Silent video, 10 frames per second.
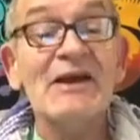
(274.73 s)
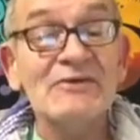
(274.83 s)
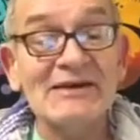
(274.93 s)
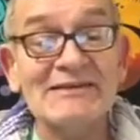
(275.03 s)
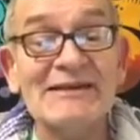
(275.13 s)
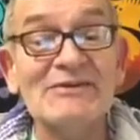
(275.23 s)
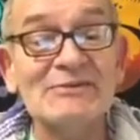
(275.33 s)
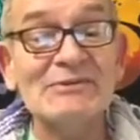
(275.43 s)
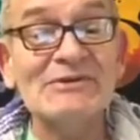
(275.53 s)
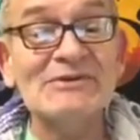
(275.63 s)
Right now the
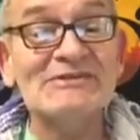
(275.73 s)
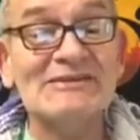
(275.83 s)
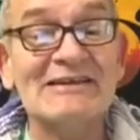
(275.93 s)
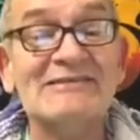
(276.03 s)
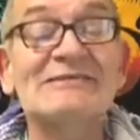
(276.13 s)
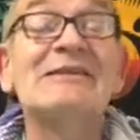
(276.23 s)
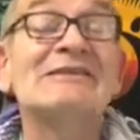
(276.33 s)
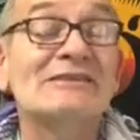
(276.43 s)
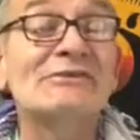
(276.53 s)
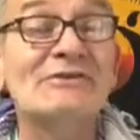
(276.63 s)
moon is sextile
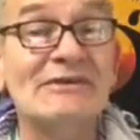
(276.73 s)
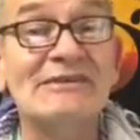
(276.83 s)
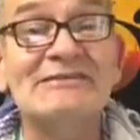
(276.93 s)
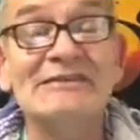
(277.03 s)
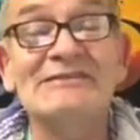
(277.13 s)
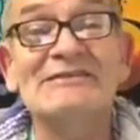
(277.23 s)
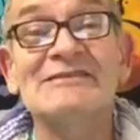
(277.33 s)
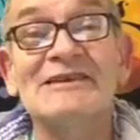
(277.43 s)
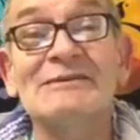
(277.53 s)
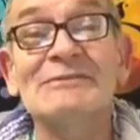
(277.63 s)
Uranus. It's a
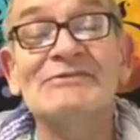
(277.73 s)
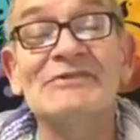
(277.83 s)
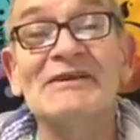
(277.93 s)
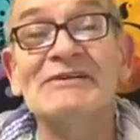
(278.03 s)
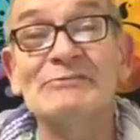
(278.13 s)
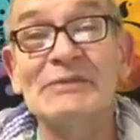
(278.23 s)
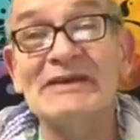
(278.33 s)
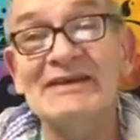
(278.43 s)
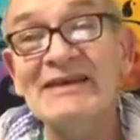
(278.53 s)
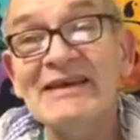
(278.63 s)
time of kind of
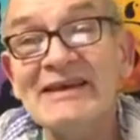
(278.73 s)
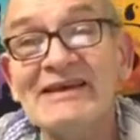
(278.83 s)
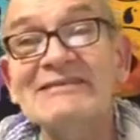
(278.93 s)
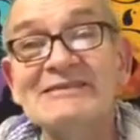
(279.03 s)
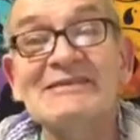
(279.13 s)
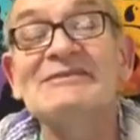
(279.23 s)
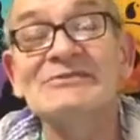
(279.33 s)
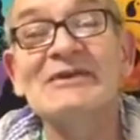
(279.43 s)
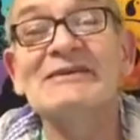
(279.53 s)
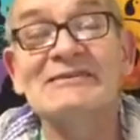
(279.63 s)
being easily
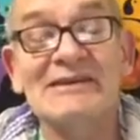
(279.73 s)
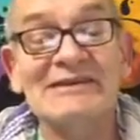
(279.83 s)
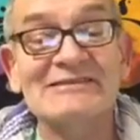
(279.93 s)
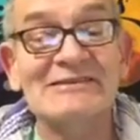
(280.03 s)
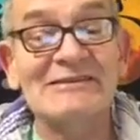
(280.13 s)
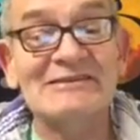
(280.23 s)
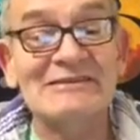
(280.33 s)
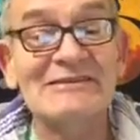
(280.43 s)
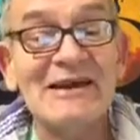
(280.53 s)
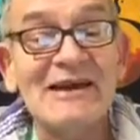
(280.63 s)
thrilled and excited.